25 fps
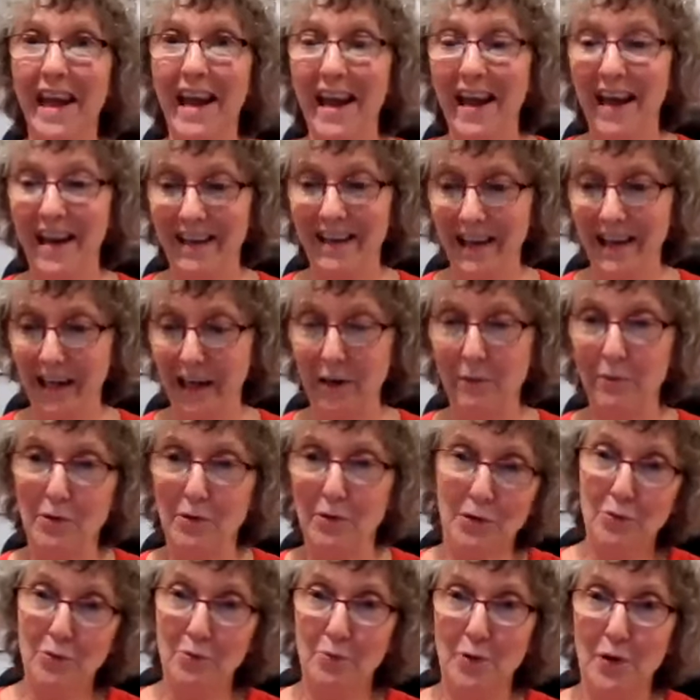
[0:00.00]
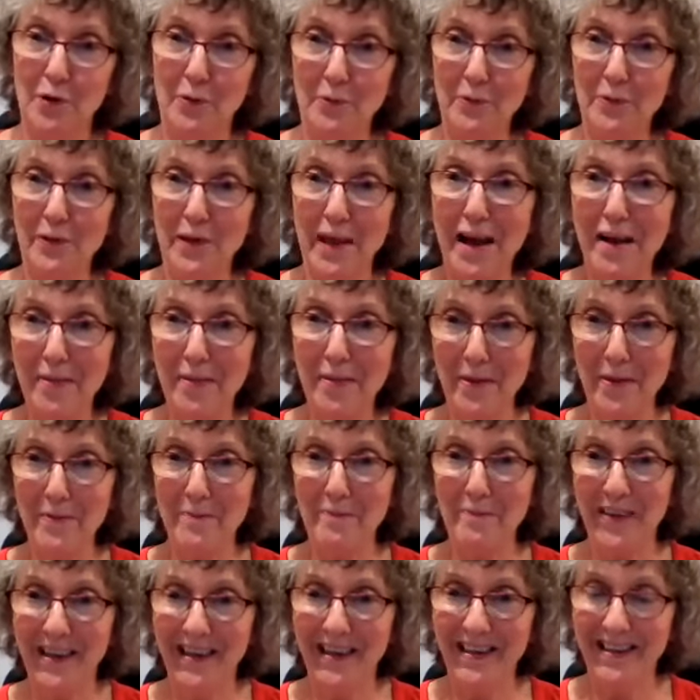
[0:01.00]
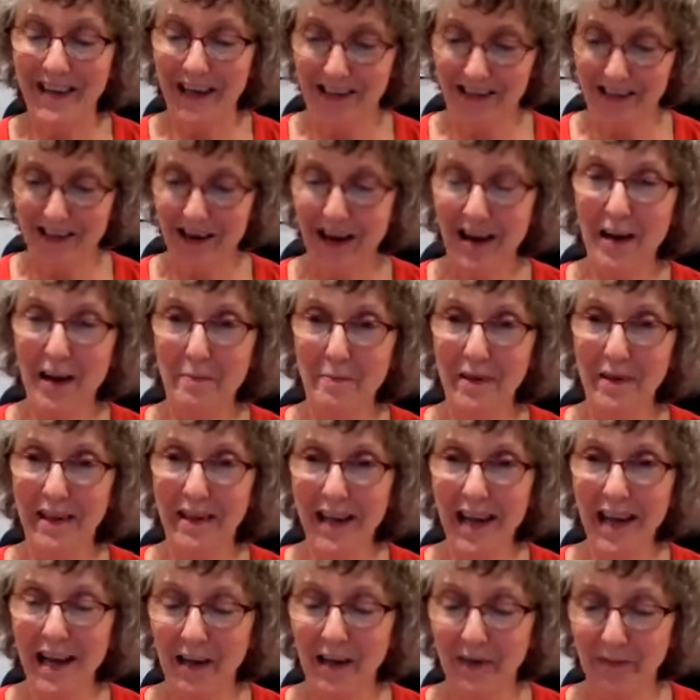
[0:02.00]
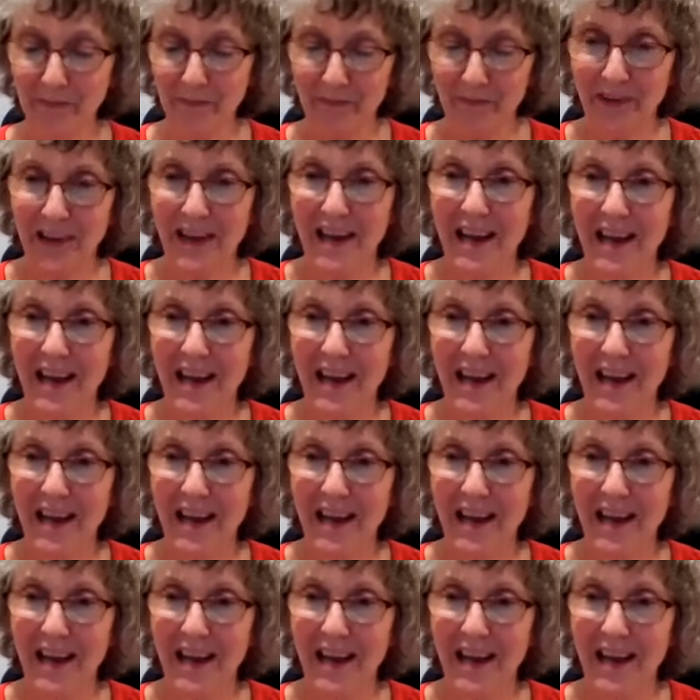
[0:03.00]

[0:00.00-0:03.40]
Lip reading: And then I would do one without them and time it again.